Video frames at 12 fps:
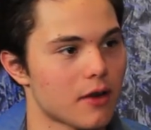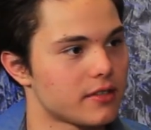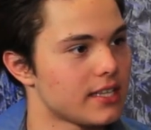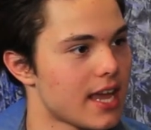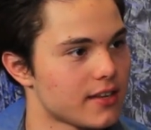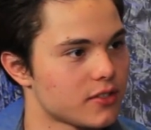out to
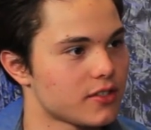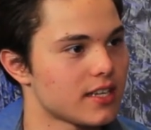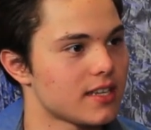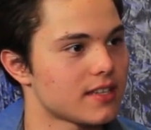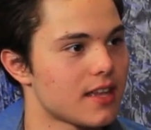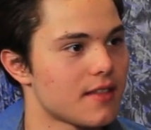the
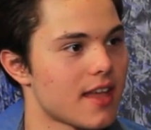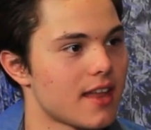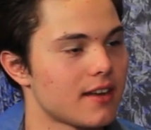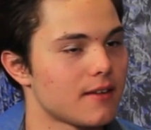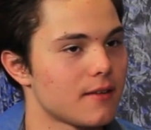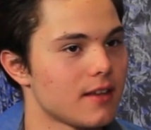agencies, and
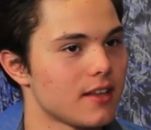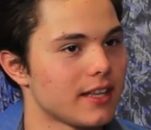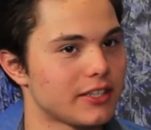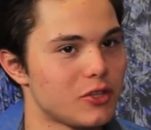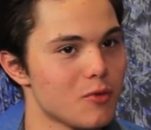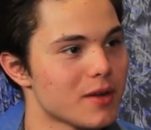then
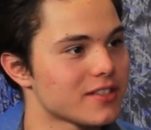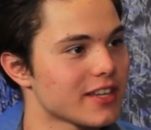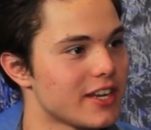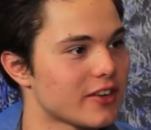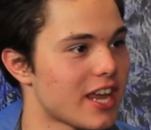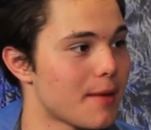like 2 months
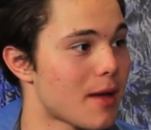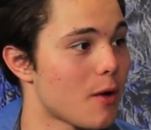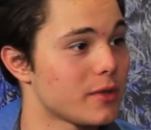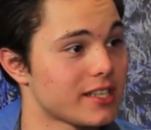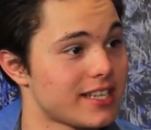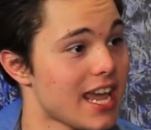later came
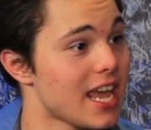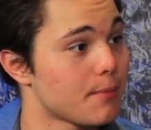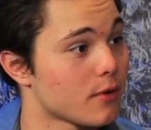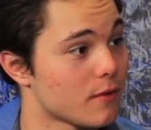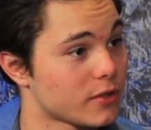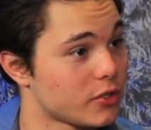out with a
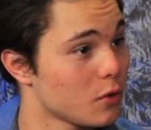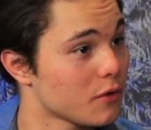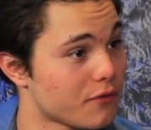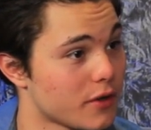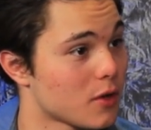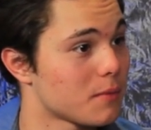tape of a
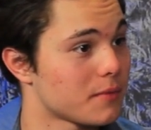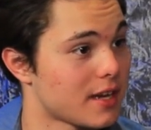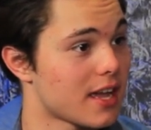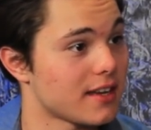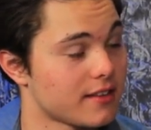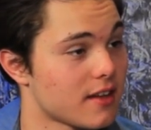short film
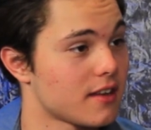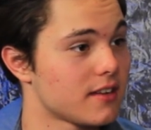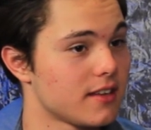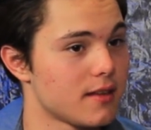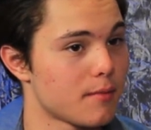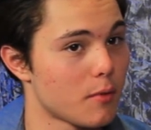that I had done,
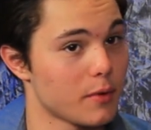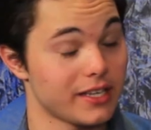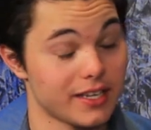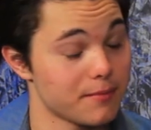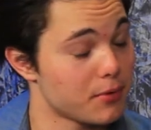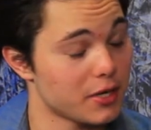but we
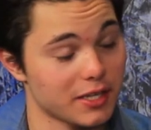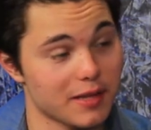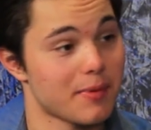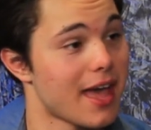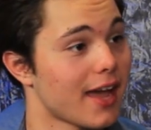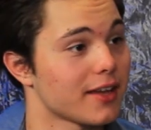didn't put it in
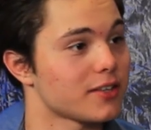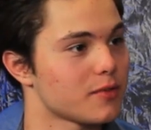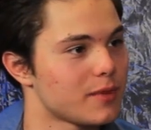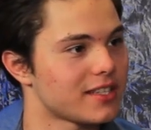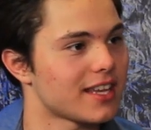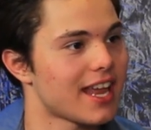the package,
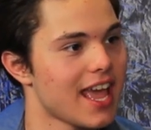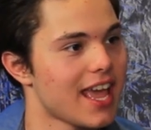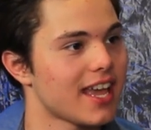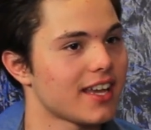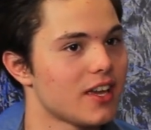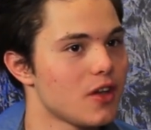and we said,
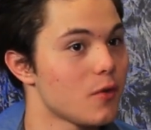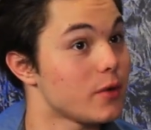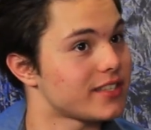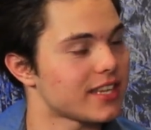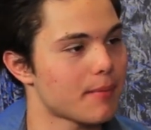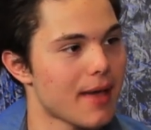hey, we
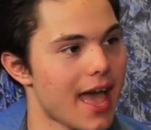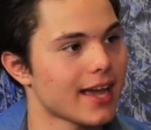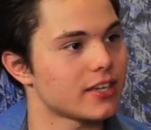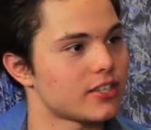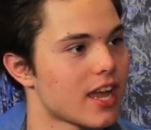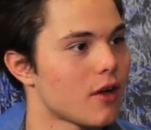sent a
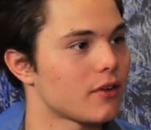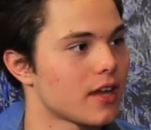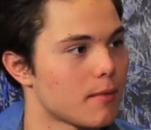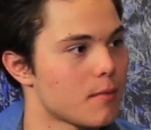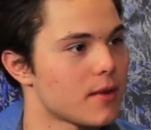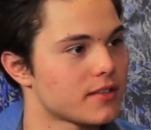package out a
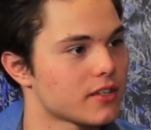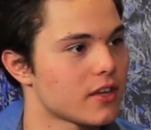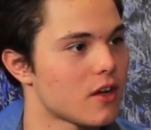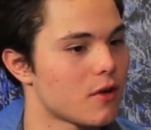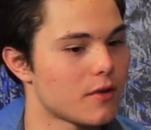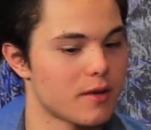couple months
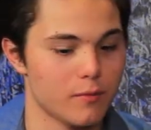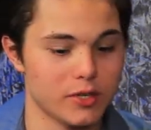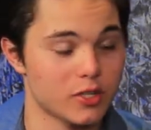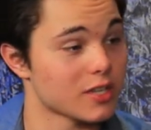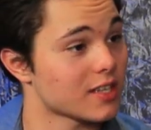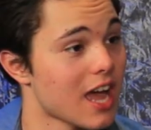ago, and we
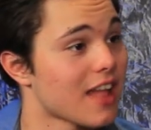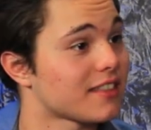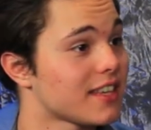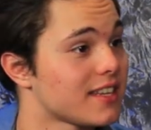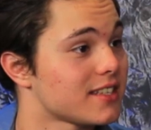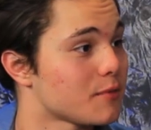just got
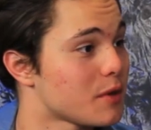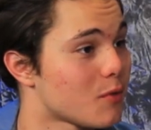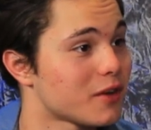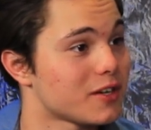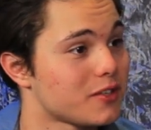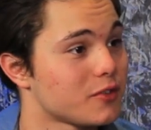these, and we
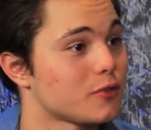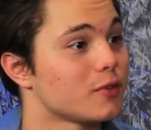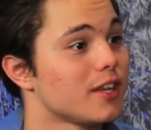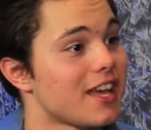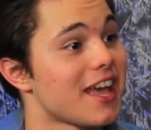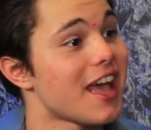wanted
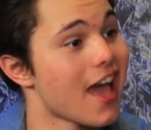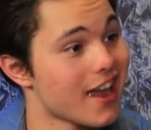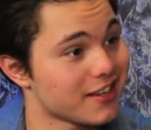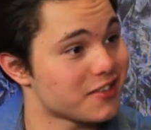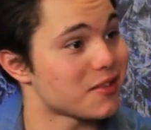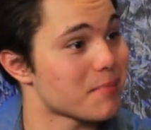to
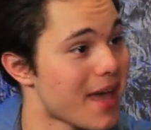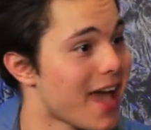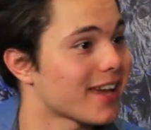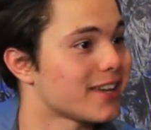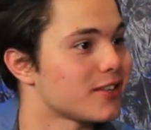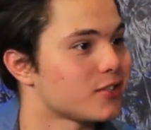added to the
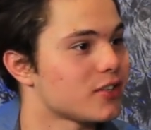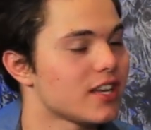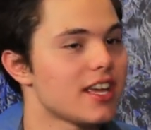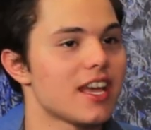package.